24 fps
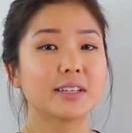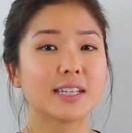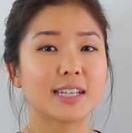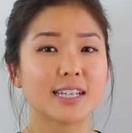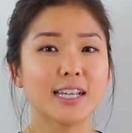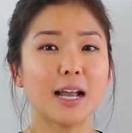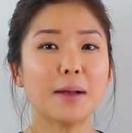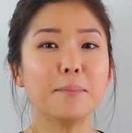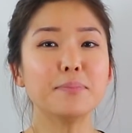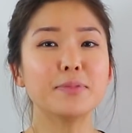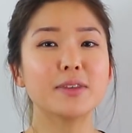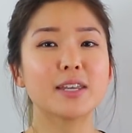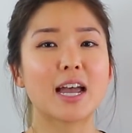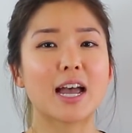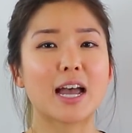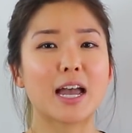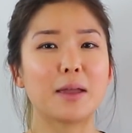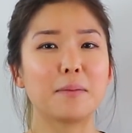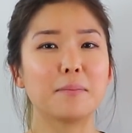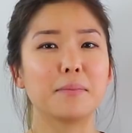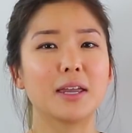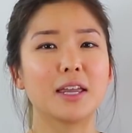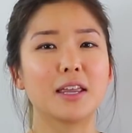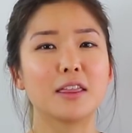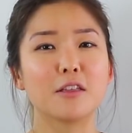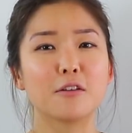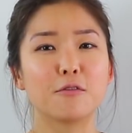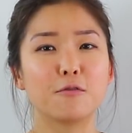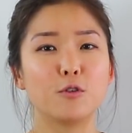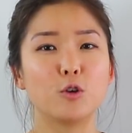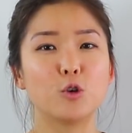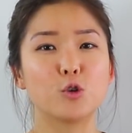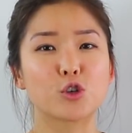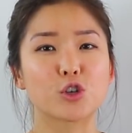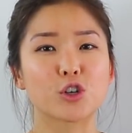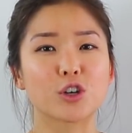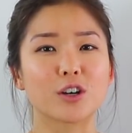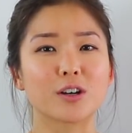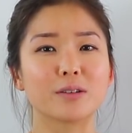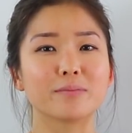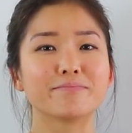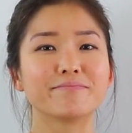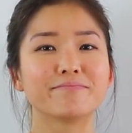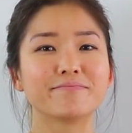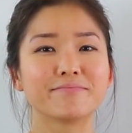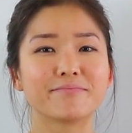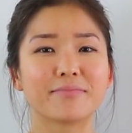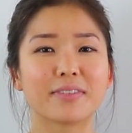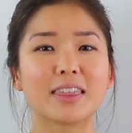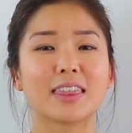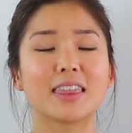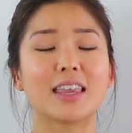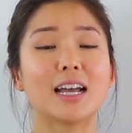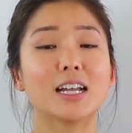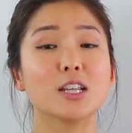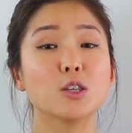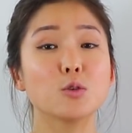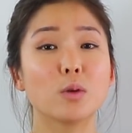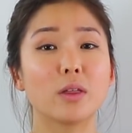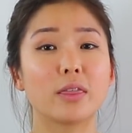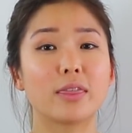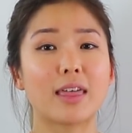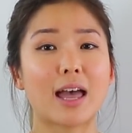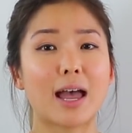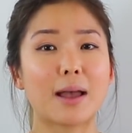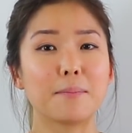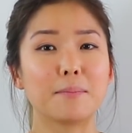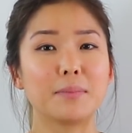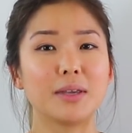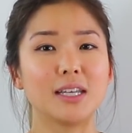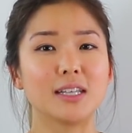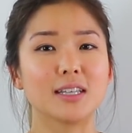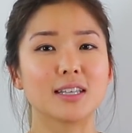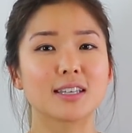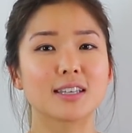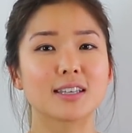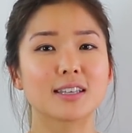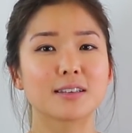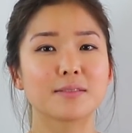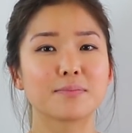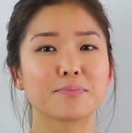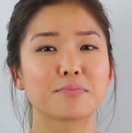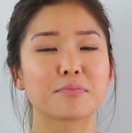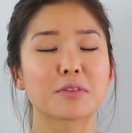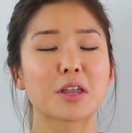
sometime in the future. That's what that means.